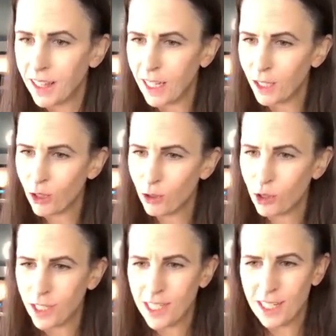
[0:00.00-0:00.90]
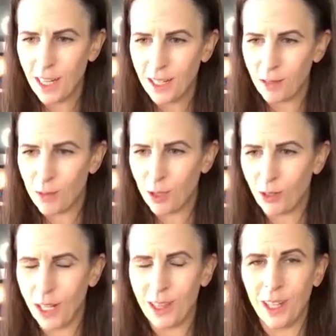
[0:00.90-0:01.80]
Thank you, Teresa. I'm so
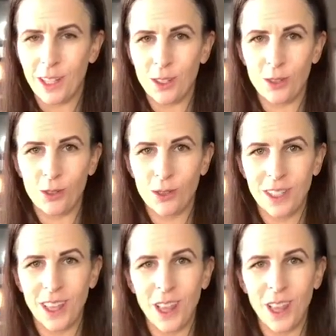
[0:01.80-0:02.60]
glad that you